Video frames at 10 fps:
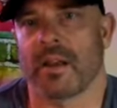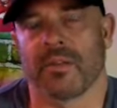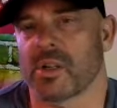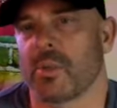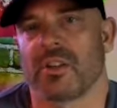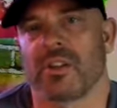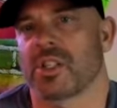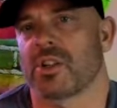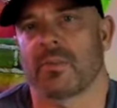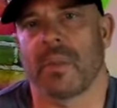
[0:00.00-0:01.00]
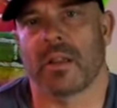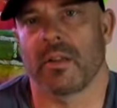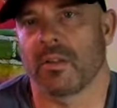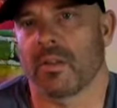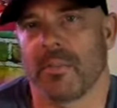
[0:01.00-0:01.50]
some of the decision
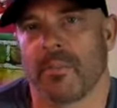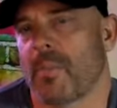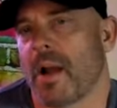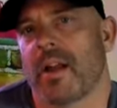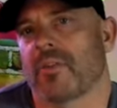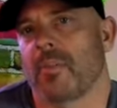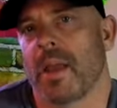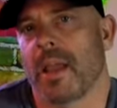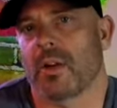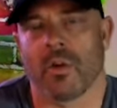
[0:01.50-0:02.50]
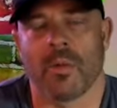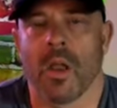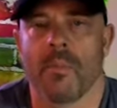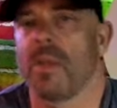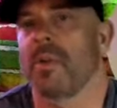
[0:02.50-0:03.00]
making they might have to make, or
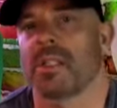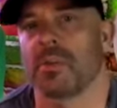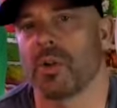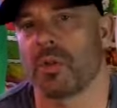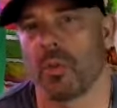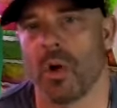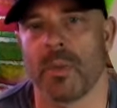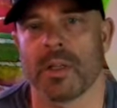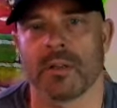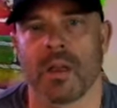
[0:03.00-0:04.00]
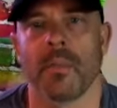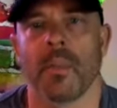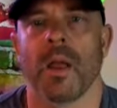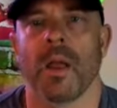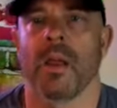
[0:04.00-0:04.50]
maybe it seems overwhelming to
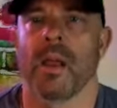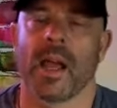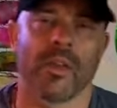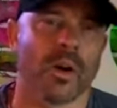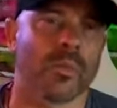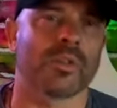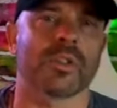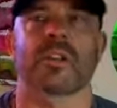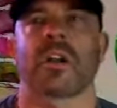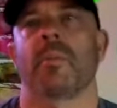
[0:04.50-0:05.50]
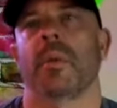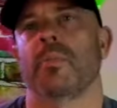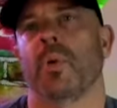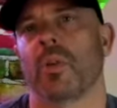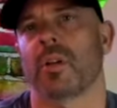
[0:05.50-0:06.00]
them. And they're able just to come
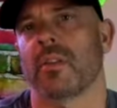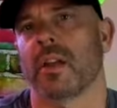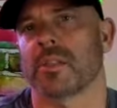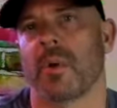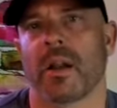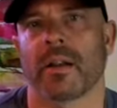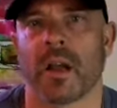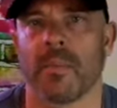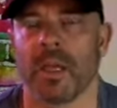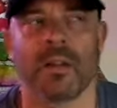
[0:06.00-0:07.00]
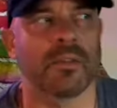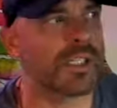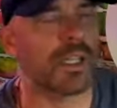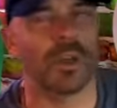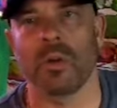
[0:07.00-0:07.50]
in, pull into that spot and come in and
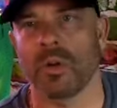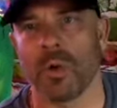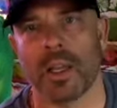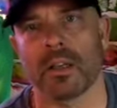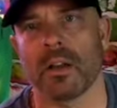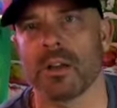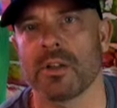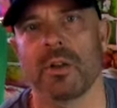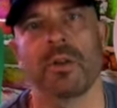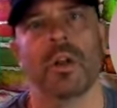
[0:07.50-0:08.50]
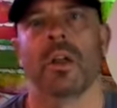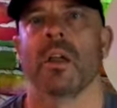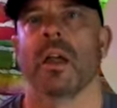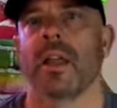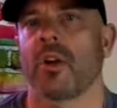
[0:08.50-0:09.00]
see you and recognize you
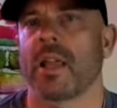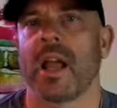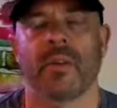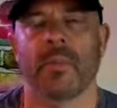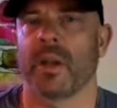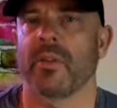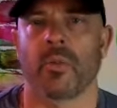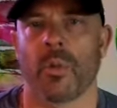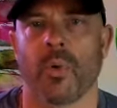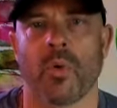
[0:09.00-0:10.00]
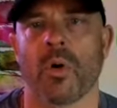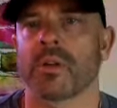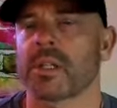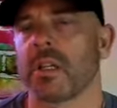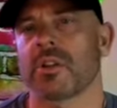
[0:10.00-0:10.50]
and already have a bit of a rapport.
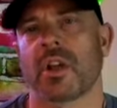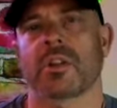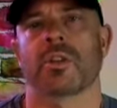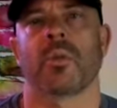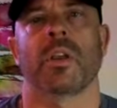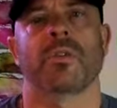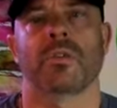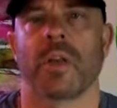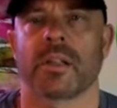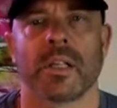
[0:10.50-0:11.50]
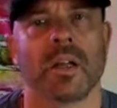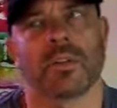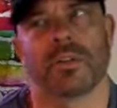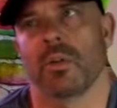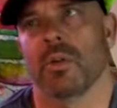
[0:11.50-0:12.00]
It's going to change the way you do that sale
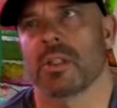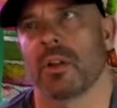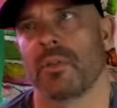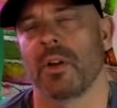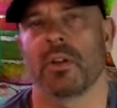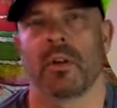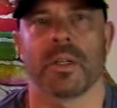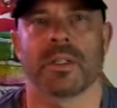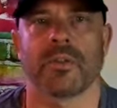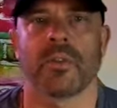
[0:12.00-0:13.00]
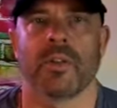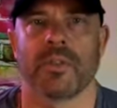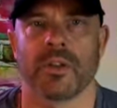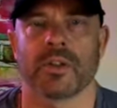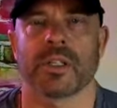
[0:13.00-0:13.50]
too. It's going to feel a little bit different
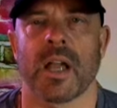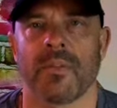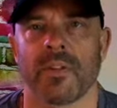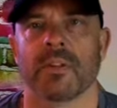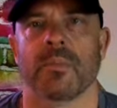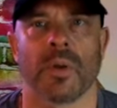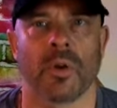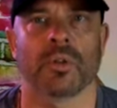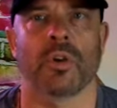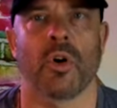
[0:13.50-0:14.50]
than just having to build